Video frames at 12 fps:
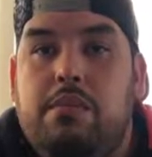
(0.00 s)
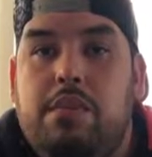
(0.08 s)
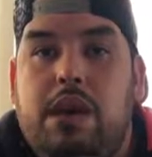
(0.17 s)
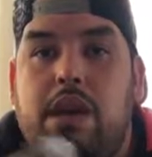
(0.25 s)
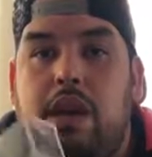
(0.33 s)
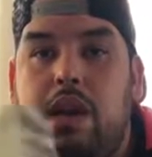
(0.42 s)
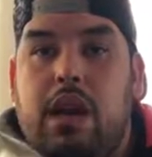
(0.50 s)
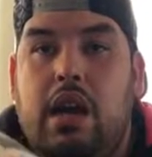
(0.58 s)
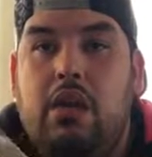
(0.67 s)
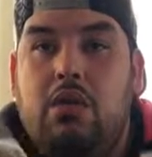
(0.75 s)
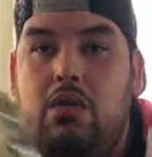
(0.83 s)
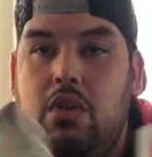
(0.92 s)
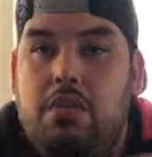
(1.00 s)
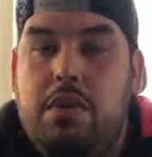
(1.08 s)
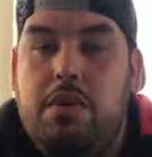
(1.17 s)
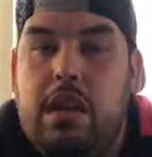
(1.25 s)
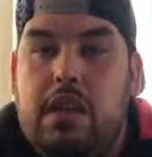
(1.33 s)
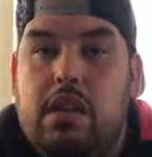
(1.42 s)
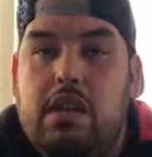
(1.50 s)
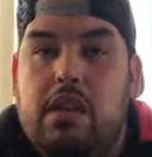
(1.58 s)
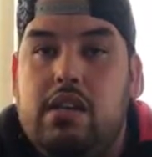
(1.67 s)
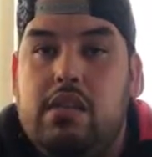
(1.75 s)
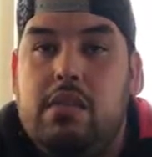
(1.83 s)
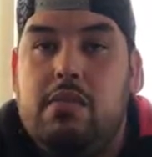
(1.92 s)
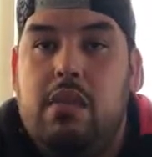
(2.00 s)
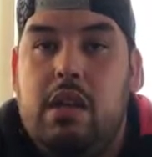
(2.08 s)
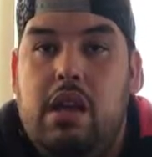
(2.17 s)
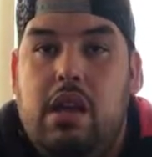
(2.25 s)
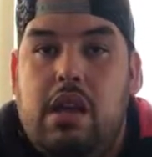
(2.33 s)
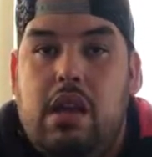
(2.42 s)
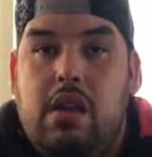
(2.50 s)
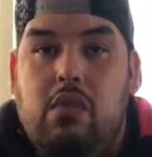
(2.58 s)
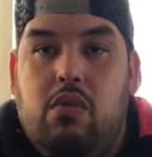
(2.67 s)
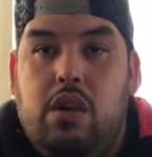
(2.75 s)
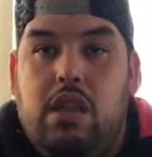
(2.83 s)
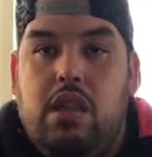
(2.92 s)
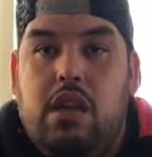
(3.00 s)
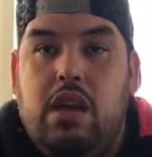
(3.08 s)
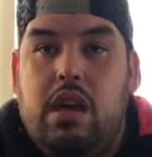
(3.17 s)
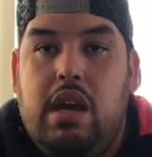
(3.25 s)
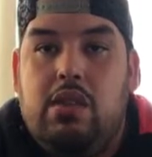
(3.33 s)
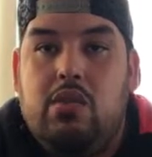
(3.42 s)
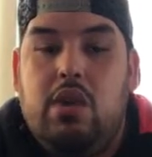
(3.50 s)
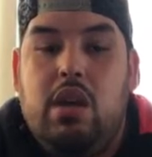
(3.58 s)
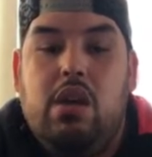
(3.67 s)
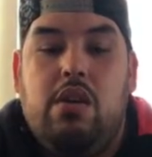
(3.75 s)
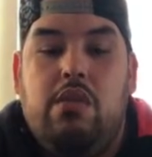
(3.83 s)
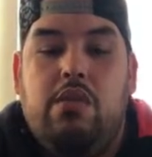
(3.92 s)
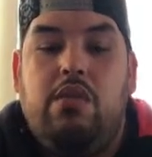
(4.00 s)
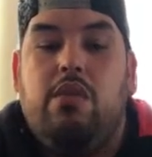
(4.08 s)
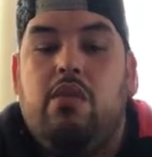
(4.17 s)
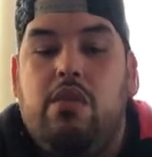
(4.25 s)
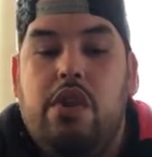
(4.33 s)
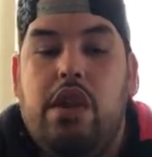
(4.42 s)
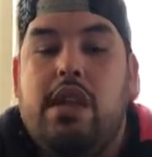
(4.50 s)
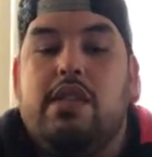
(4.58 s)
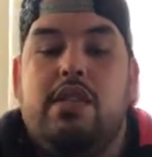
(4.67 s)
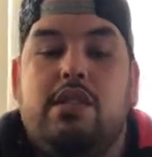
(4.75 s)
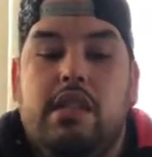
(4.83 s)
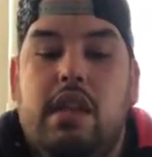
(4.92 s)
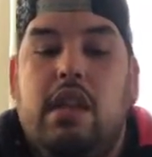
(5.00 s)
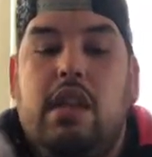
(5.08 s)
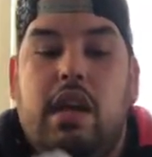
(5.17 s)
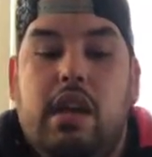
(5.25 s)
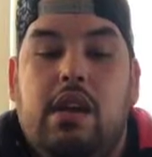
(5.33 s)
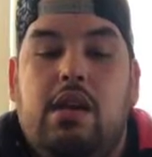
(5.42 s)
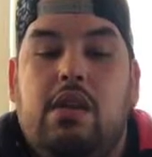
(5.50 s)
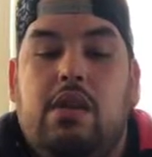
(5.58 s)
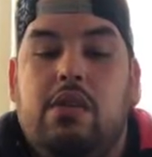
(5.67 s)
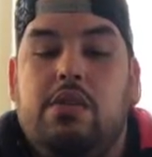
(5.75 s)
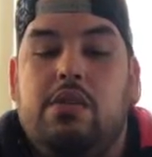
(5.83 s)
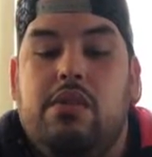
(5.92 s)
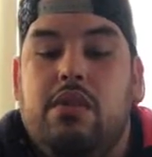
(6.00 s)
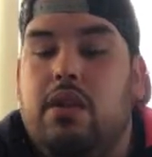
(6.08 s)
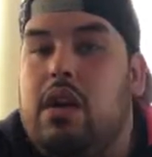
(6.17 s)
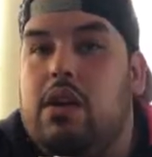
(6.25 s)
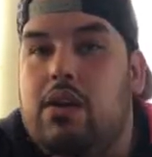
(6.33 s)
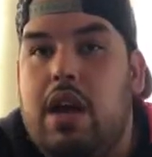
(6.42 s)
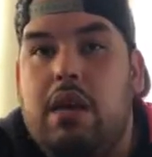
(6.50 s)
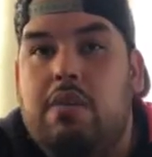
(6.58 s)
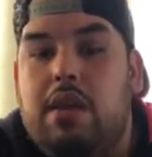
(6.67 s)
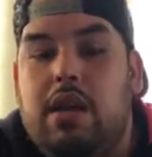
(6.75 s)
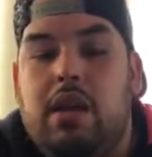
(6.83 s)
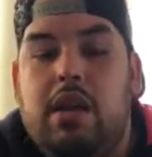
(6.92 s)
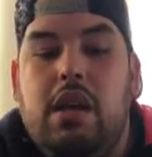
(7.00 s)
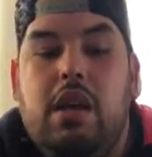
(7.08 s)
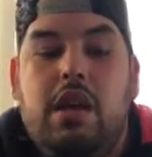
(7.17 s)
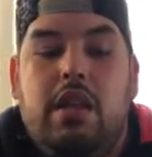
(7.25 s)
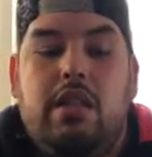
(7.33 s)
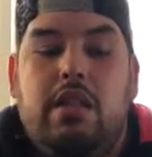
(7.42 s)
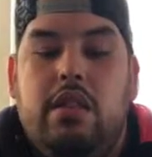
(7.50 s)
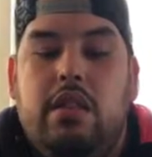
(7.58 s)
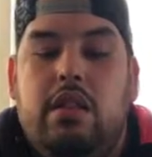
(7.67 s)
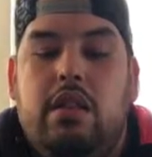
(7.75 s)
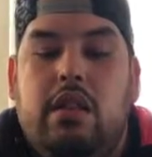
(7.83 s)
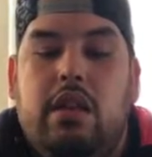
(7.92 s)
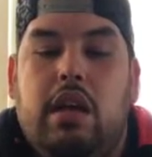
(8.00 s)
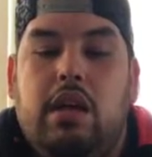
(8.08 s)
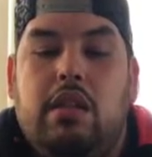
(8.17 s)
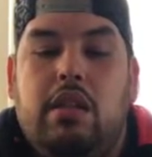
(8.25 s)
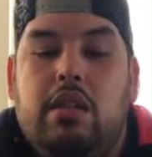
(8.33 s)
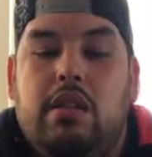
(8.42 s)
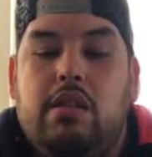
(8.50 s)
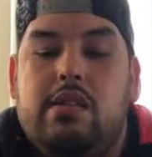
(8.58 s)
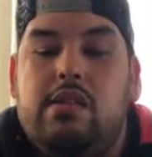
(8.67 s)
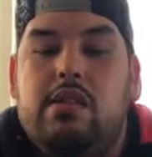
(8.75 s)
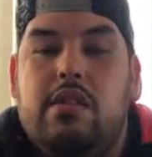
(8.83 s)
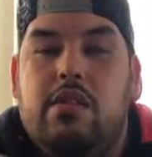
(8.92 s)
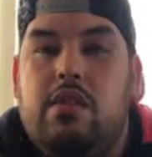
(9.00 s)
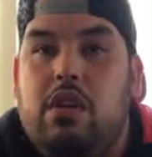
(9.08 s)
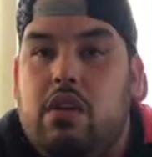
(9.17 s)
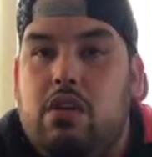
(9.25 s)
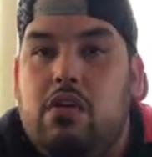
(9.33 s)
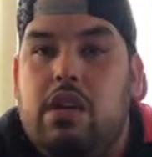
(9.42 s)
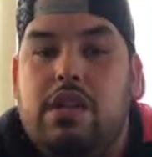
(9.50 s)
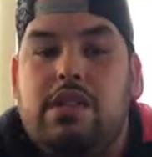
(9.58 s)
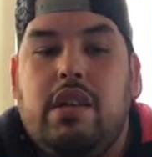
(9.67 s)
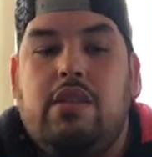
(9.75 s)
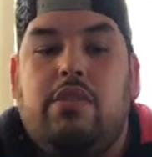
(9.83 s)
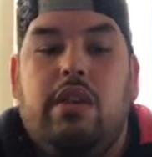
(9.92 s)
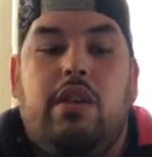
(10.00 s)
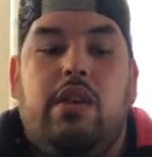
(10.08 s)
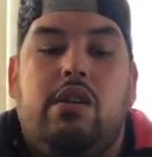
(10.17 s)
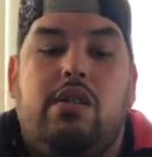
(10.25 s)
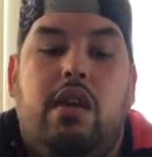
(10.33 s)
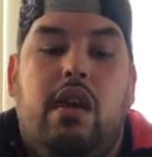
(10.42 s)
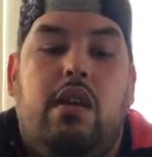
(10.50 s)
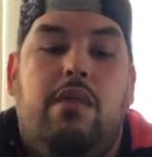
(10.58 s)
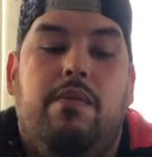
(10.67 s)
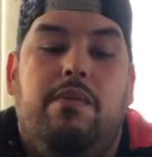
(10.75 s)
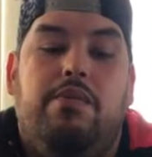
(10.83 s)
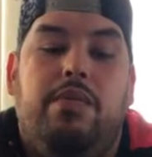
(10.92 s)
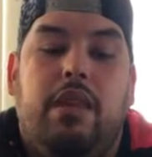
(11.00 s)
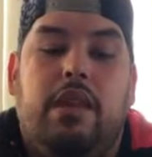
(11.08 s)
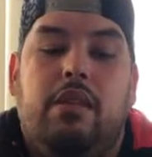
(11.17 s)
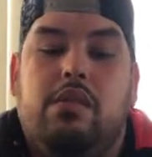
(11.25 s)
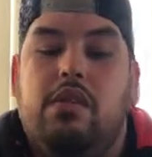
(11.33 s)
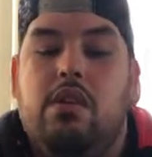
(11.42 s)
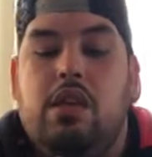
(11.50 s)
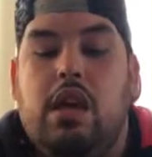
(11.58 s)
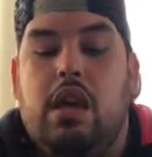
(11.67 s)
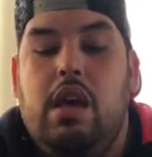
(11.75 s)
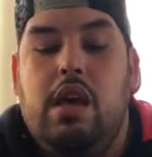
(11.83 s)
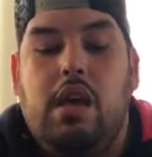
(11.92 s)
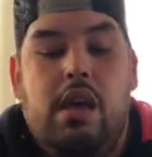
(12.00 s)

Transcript: but I will be making a custom with it as well for you guys to see, like, oh, like crap, like this is the stuff you can do with the SH Figuarts line. So yeah,